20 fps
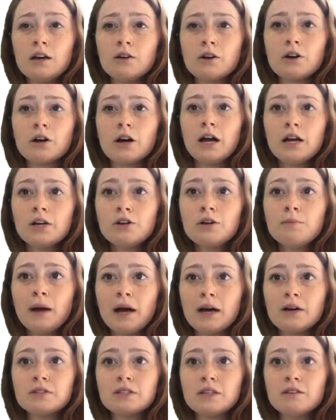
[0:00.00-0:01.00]

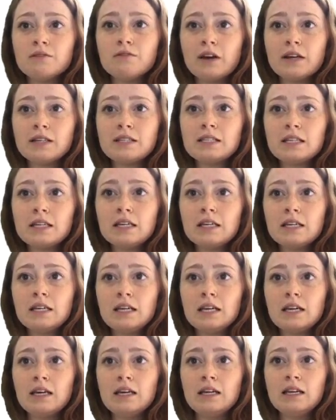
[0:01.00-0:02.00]
£100 invested
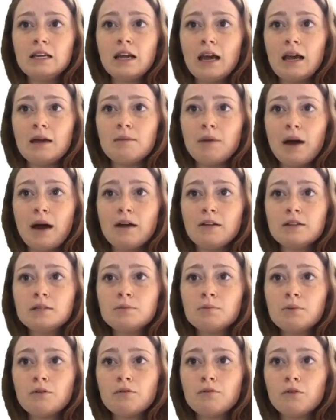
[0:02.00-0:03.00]
in a balanced
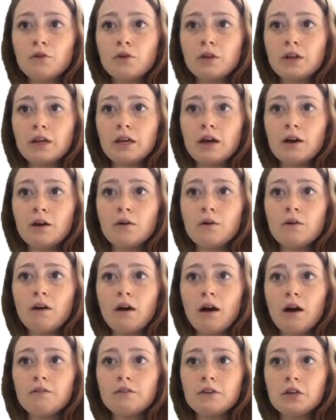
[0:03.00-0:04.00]
portfolio
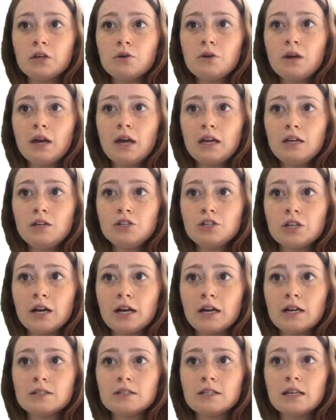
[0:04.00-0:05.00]
of UK
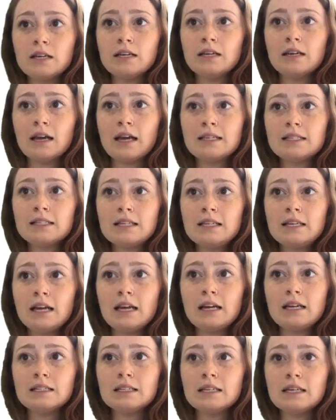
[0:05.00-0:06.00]
shares in
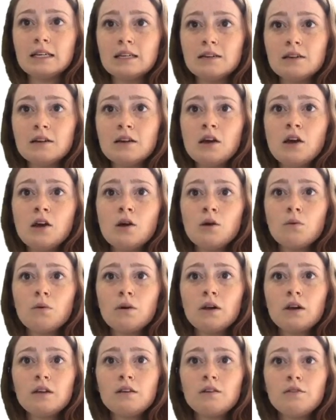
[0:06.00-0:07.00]
1918
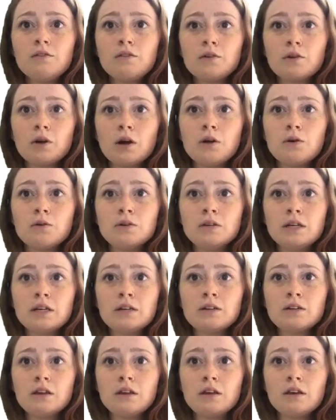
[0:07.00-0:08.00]
would have grown
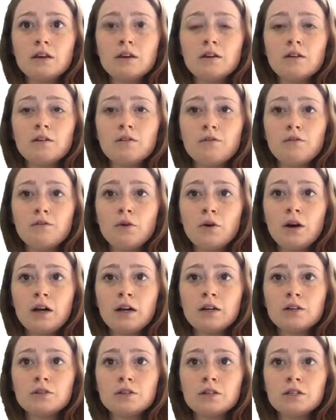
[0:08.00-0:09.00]
nearly
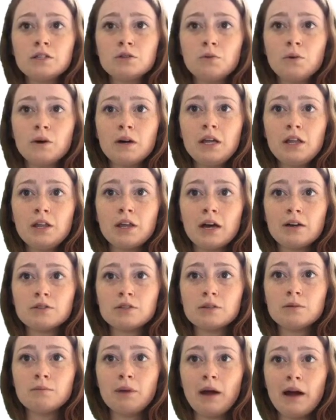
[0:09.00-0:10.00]

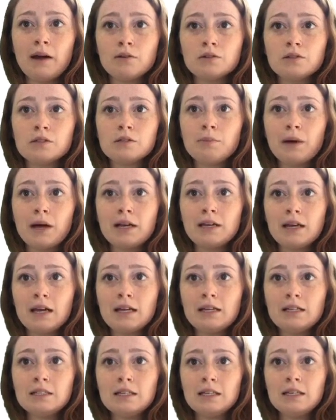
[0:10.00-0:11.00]
£420,000 by
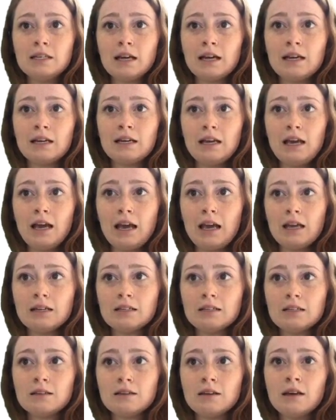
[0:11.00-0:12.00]
1998.